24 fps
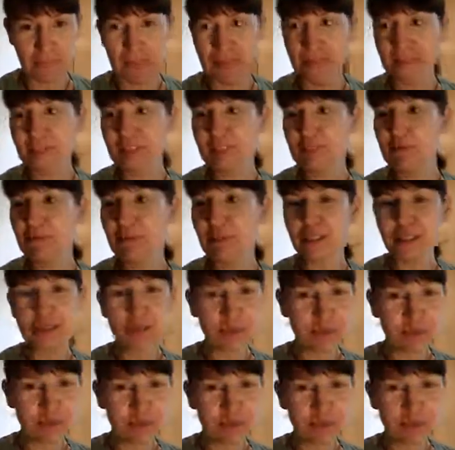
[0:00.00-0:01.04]
yeah, my
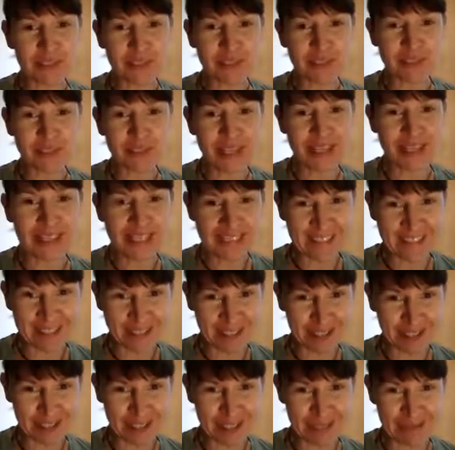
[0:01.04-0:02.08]
daughter was so kind
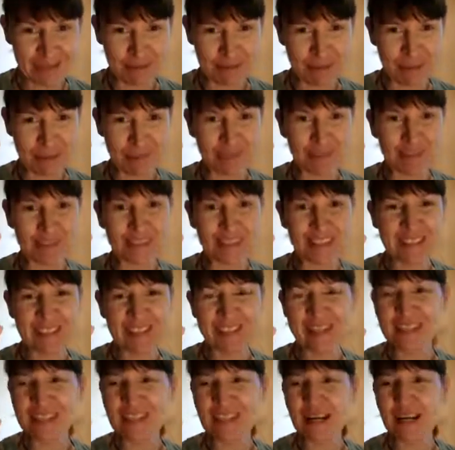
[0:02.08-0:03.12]
to give me one.
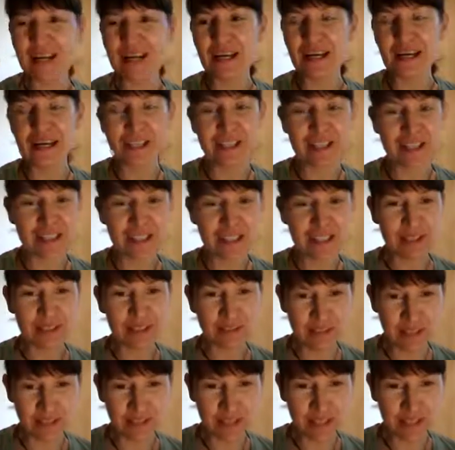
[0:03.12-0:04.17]
It's actually
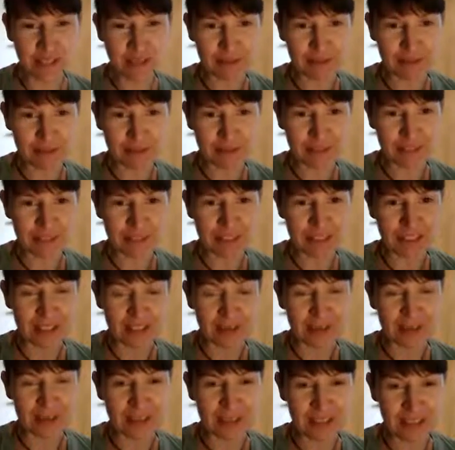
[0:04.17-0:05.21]
her favorite,
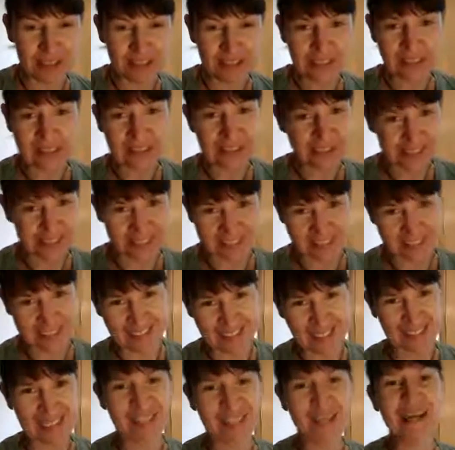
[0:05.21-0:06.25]
Maltesers.
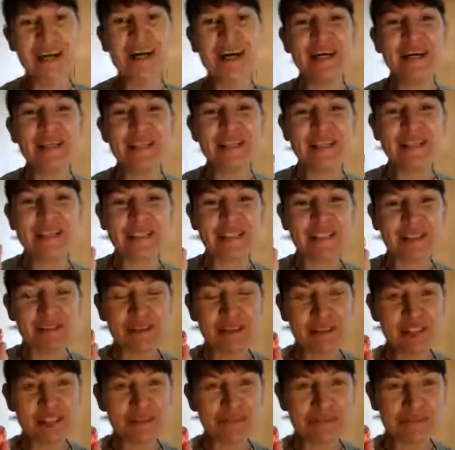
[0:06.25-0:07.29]

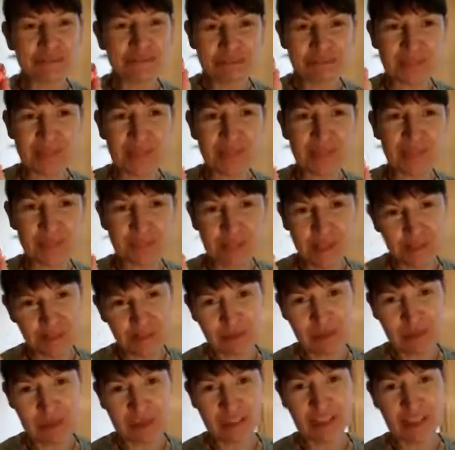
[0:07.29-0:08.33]
So I will
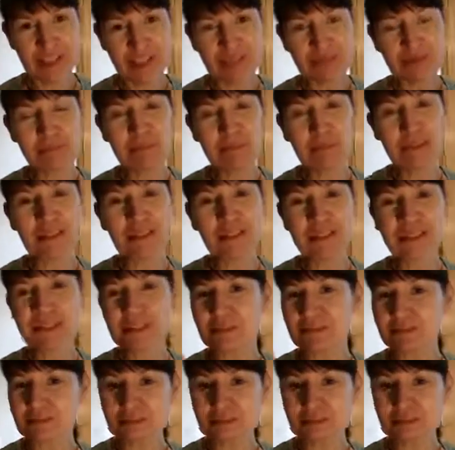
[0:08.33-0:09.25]
use that, but